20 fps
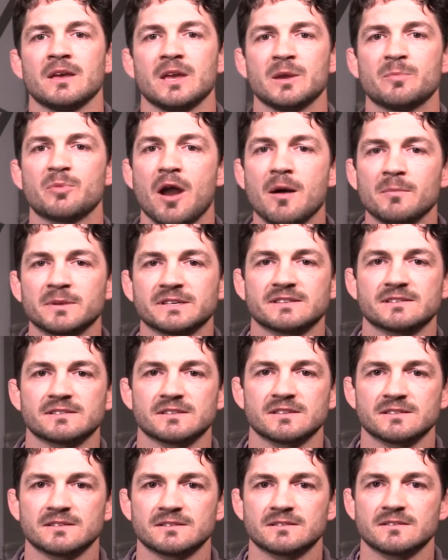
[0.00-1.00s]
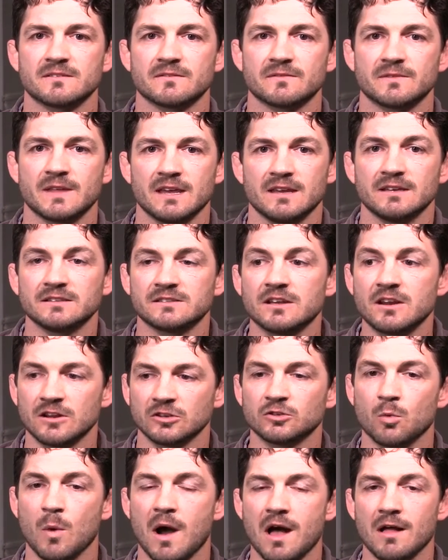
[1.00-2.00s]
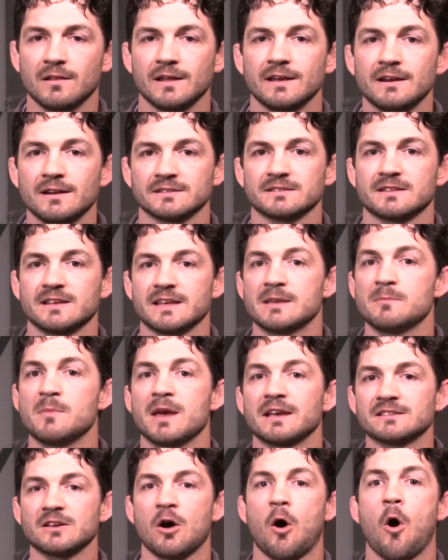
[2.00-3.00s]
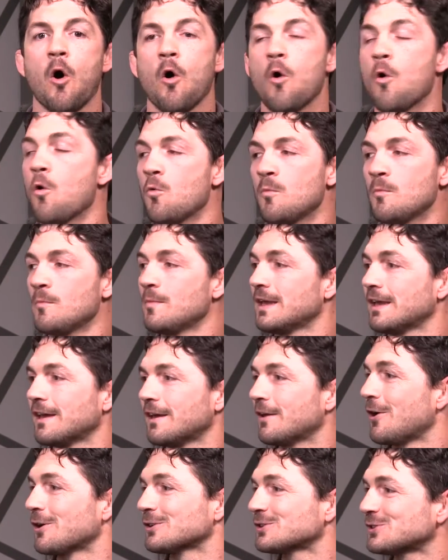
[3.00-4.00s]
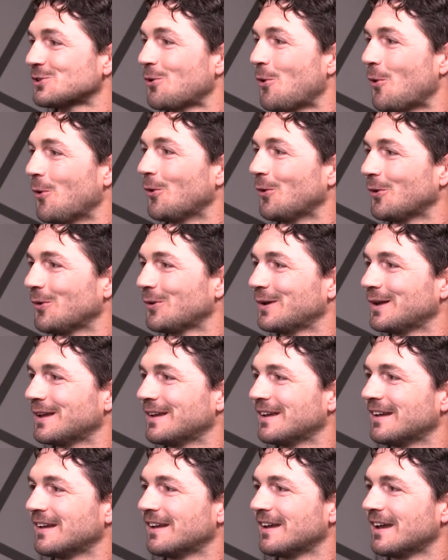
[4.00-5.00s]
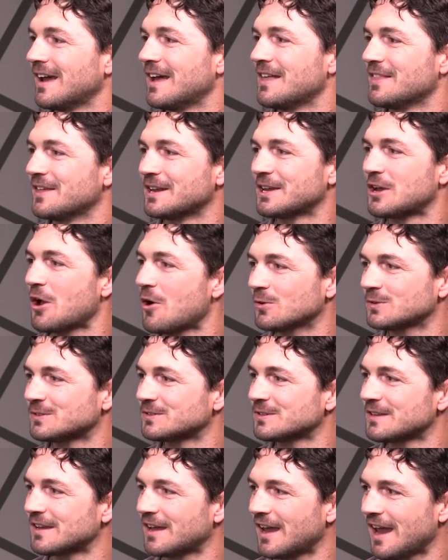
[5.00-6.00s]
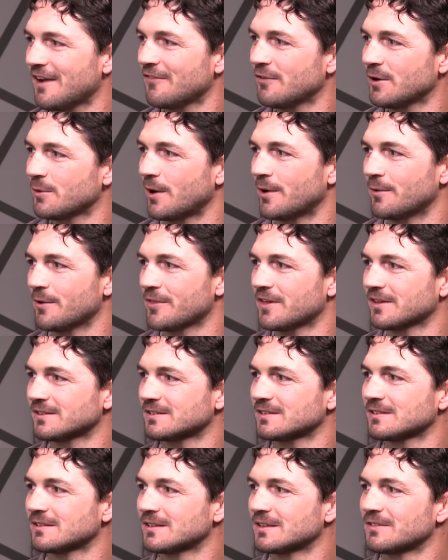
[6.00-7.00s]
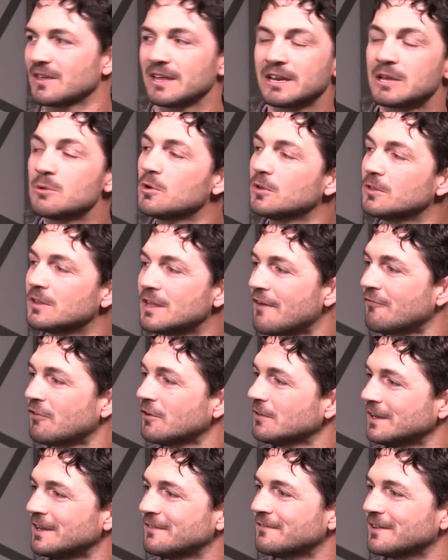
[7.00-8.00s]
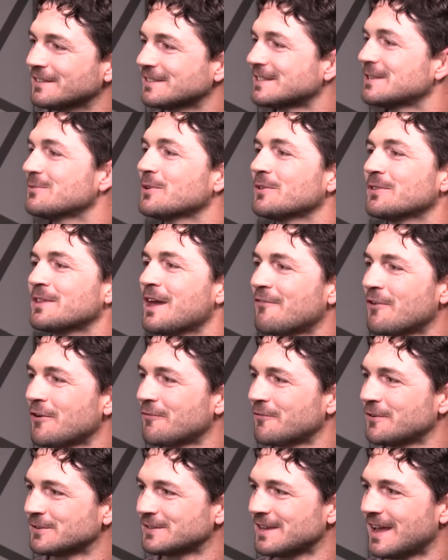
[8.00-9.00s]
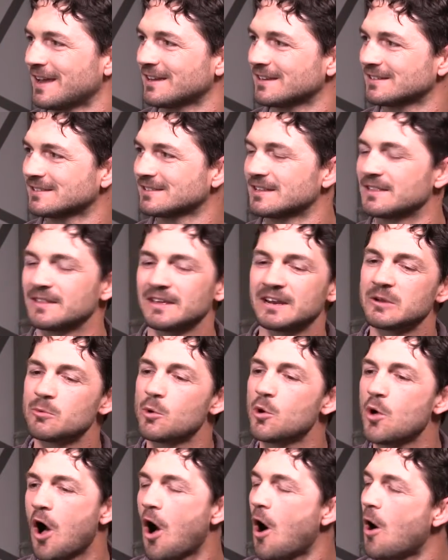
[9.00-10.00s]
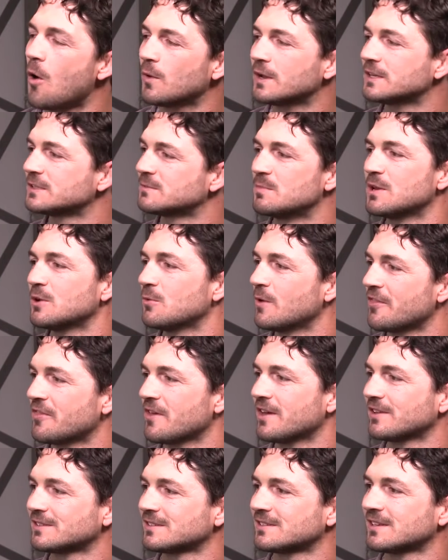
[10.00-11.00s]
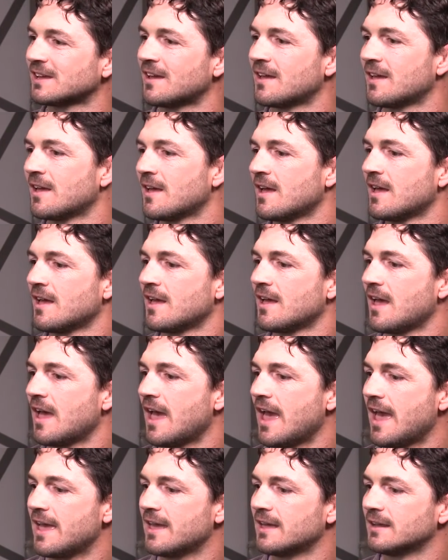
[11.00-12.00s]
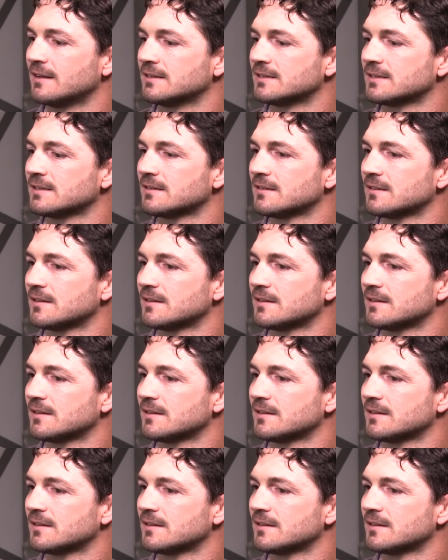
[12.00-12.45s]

he promises us that he's going to dwell in us, that he makes a home in our soul, and that he goes everywhere with us, that he will never leave us, he will never forsake us, and that he will always be with us. And